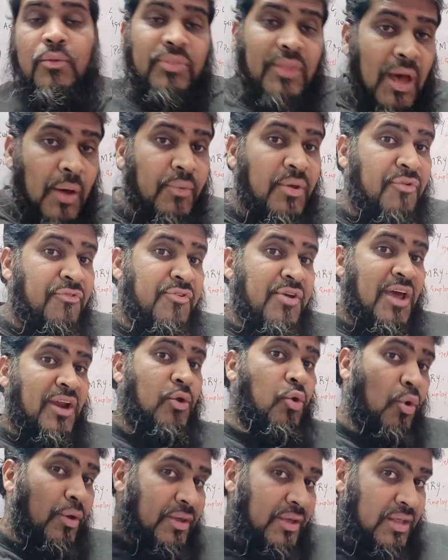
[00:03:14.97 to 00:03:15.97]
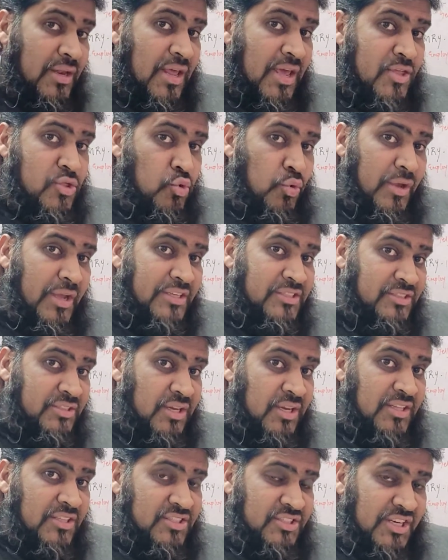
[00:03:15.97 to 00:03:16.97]
Now if we are going in an
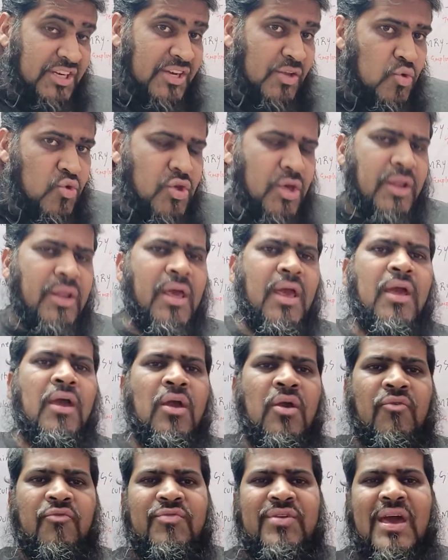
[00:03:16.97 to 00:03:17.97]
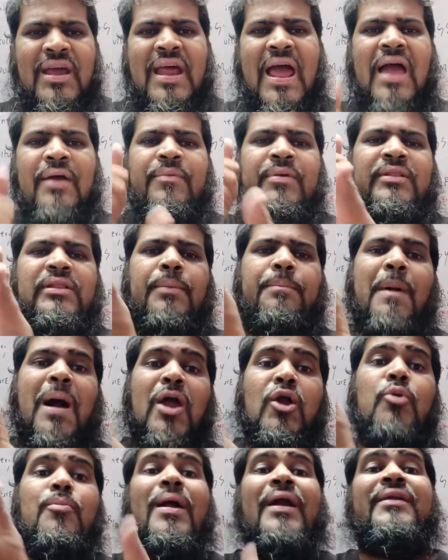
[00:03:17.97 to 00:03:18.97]
educational institution, we are having the
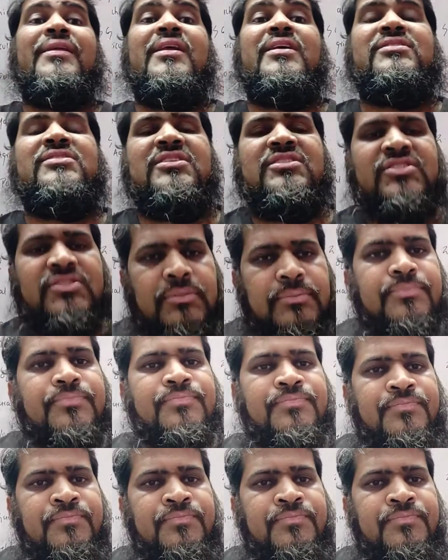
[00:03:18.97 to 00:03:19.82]
biometric system.